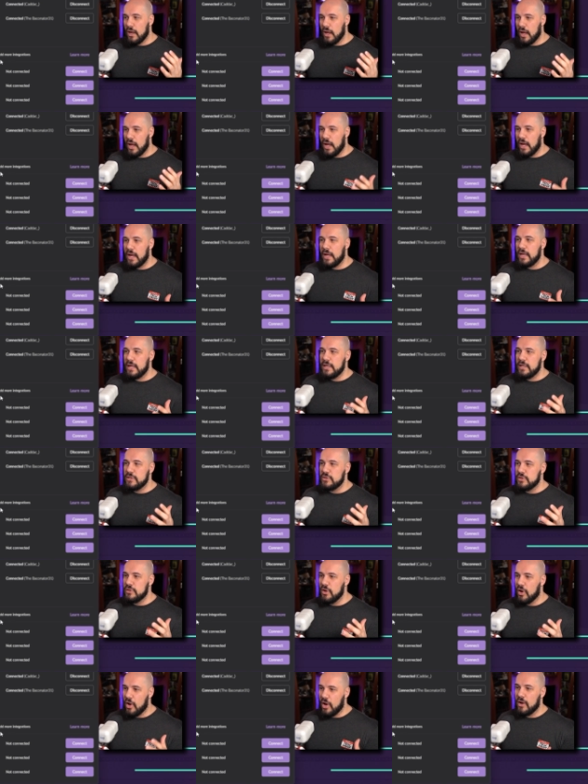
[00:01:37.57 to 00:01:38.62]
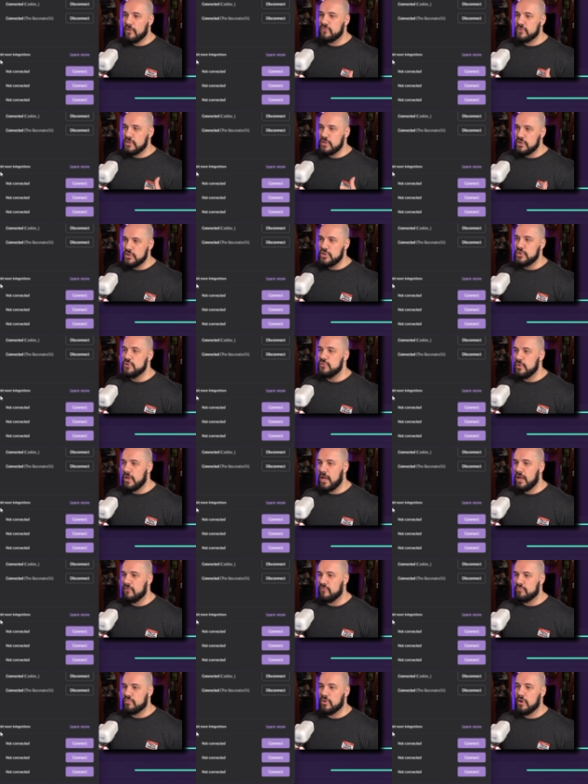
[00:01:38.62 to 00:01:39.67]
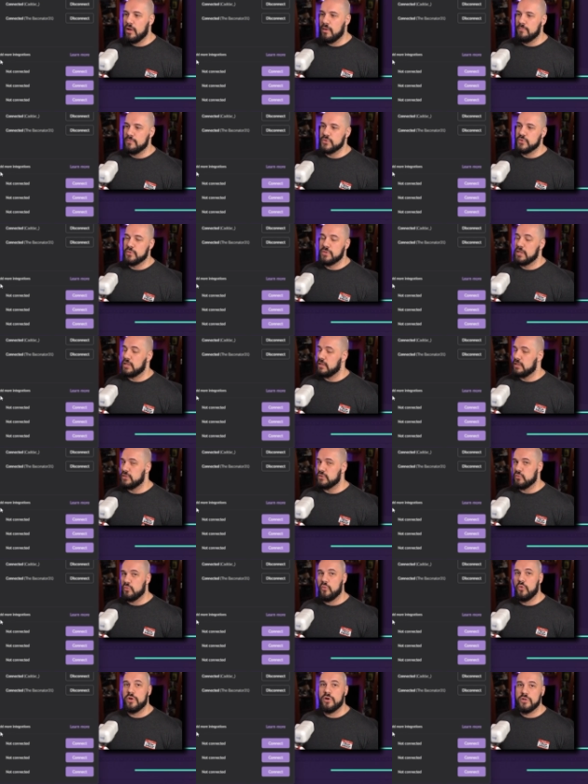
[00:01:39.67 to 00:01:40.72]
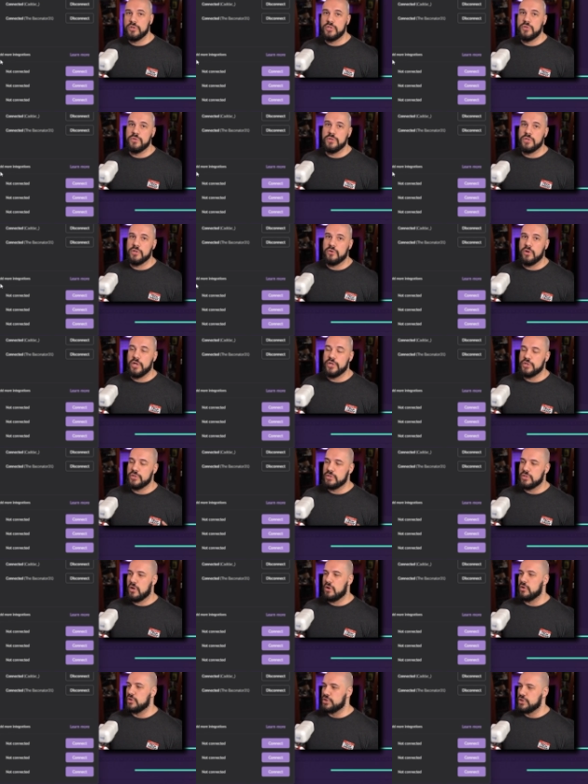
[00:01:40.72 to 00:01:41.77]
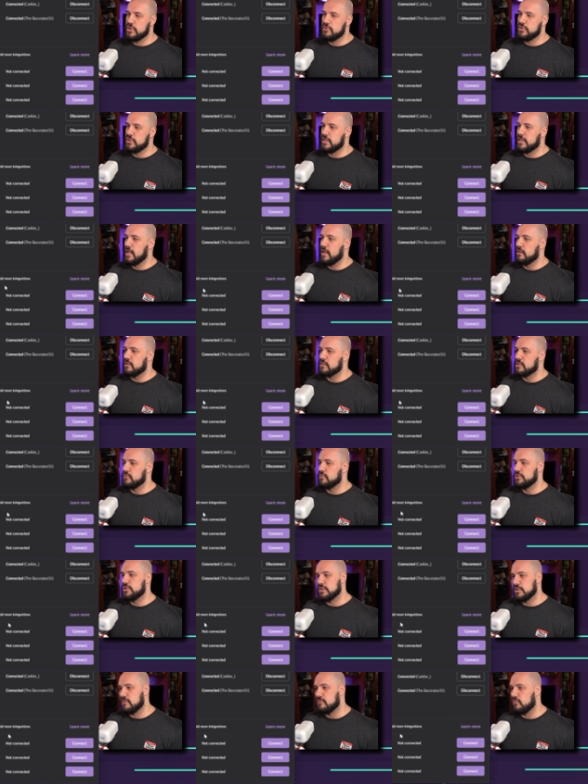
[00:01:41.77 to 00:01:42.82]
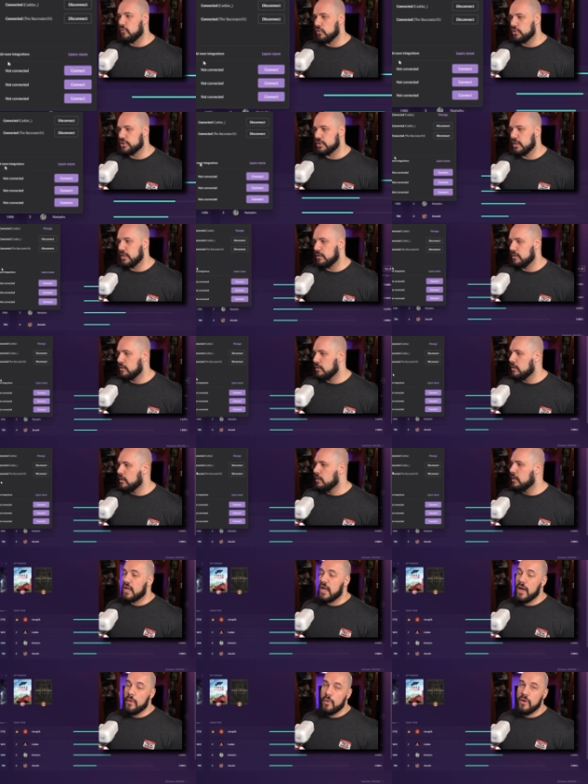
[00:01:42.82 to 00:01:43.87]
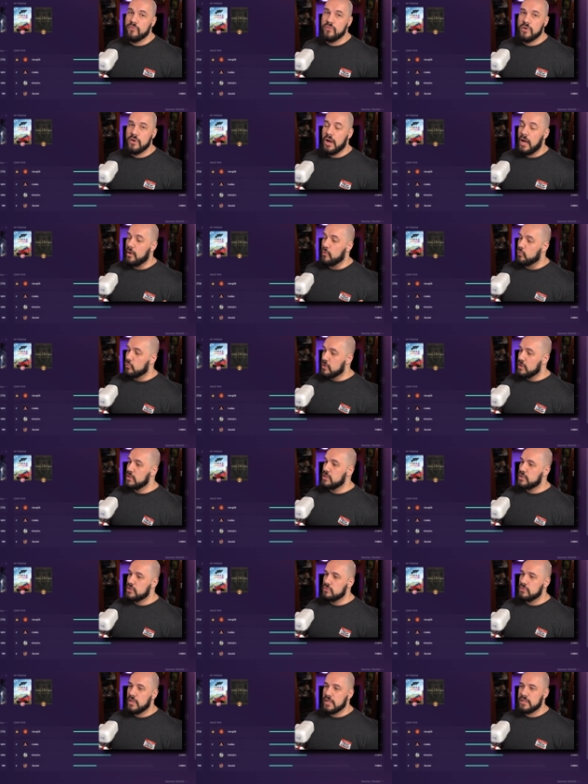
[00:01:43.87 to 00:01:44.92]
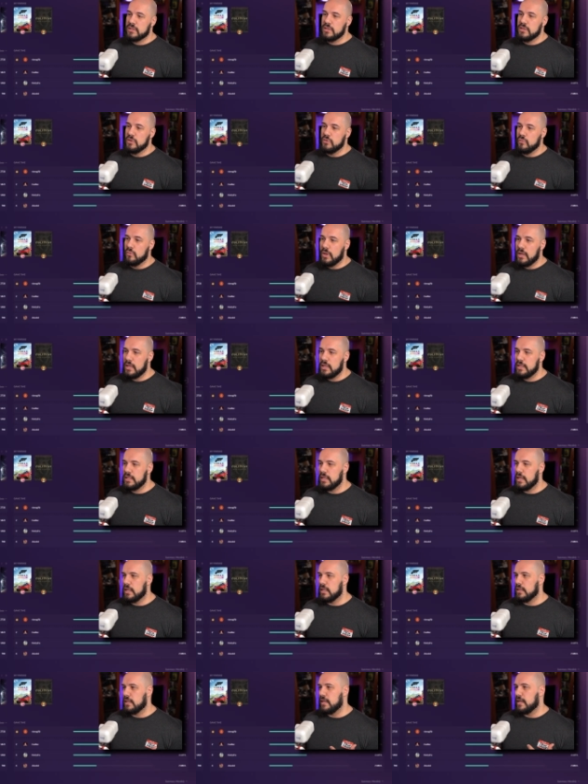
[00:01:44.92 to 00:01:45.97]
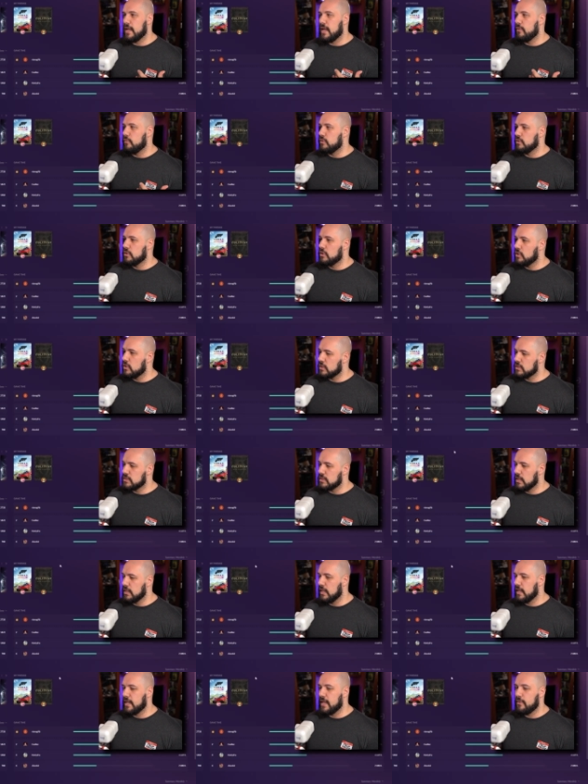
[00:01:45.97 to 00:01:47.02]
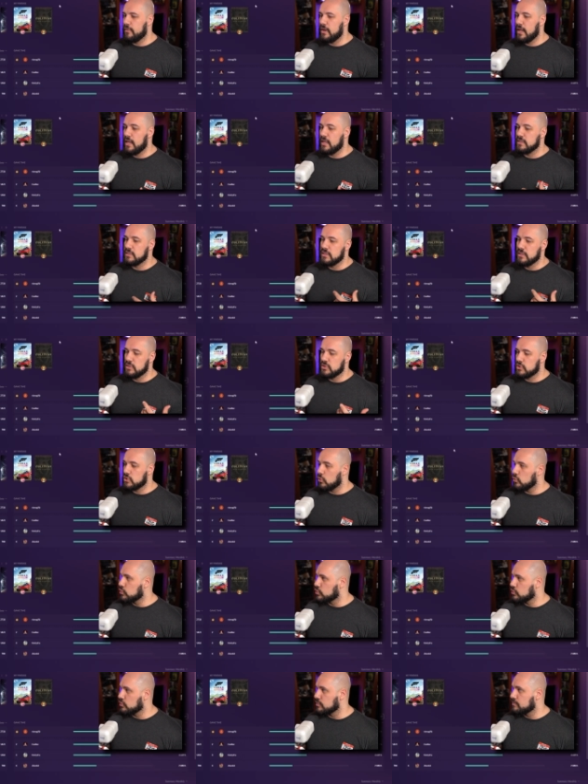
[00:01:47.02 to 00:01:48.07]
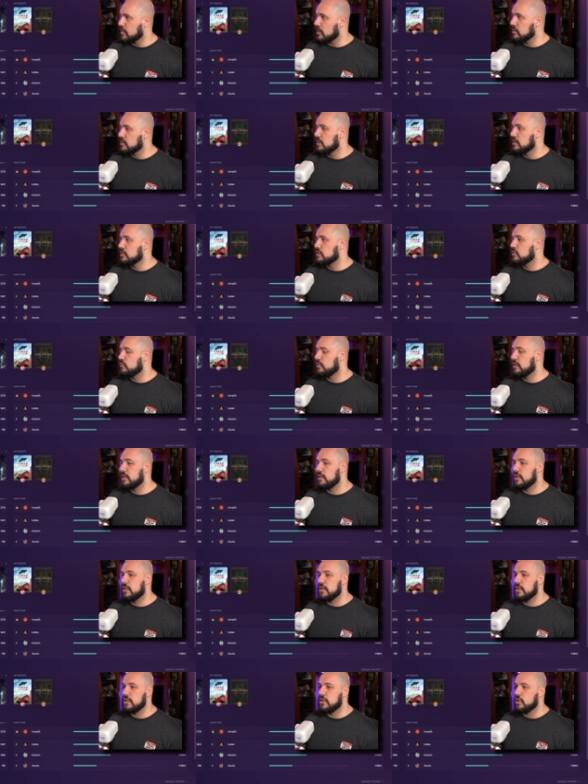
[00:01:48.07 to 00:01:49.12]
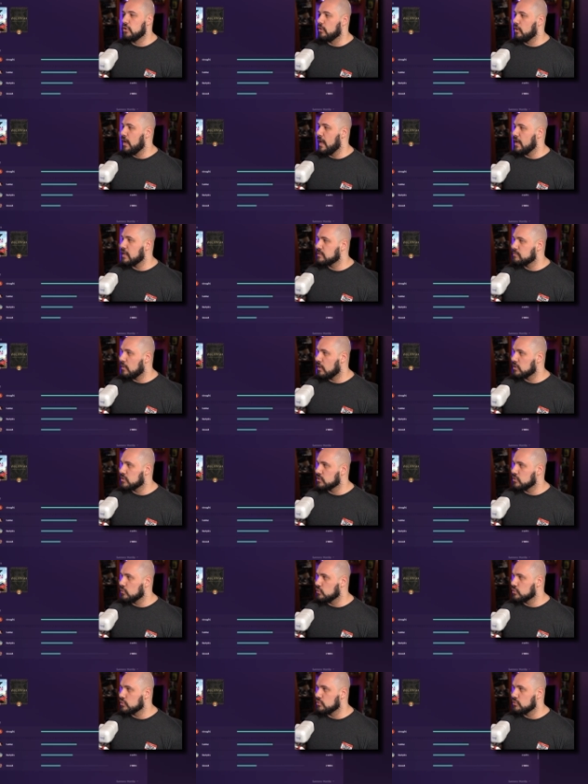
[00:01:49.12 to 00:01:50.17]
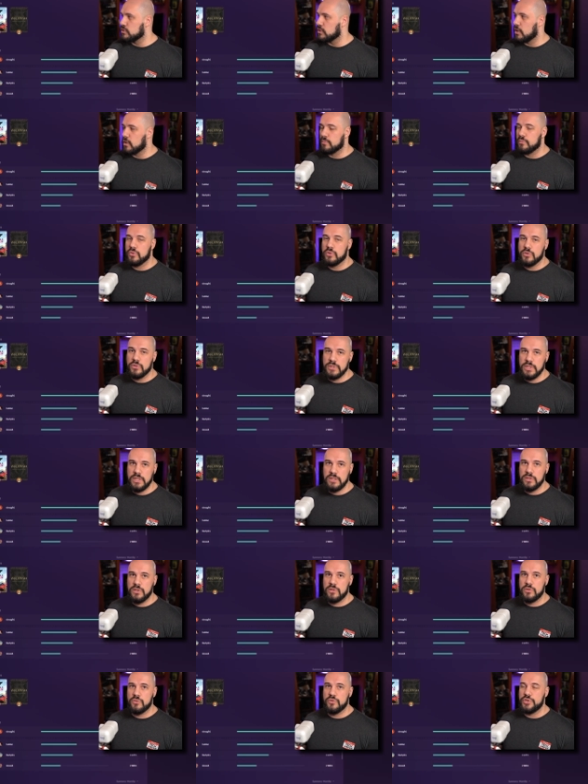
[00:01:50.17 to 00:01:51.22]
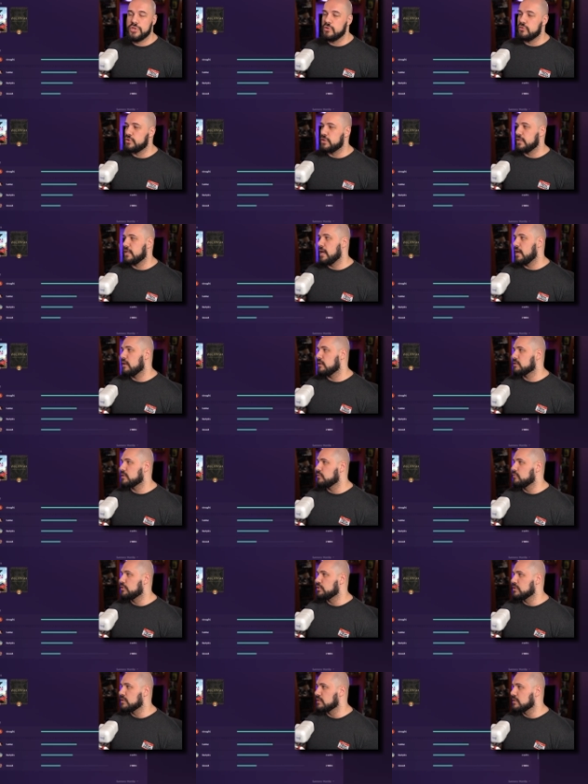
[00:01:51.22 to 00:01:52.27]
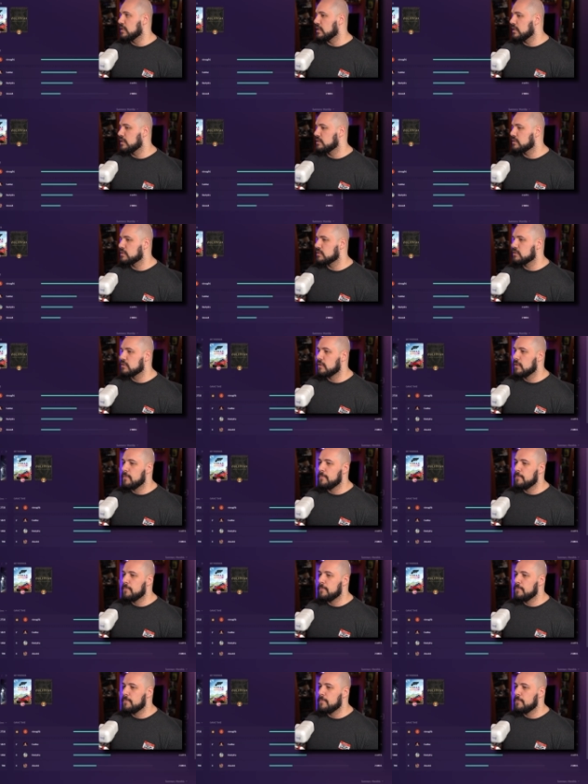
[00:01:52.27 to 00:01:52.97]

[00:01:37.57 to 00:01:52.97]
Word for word: I often do have problems with at least one or two integrations on GOG Galaxy, which is unfortunate. However, I really do like the UI. I like how it looks. I like how it has the socials built into it. Your Xbox socials are pulled in through GOG Galaxy, which is nice.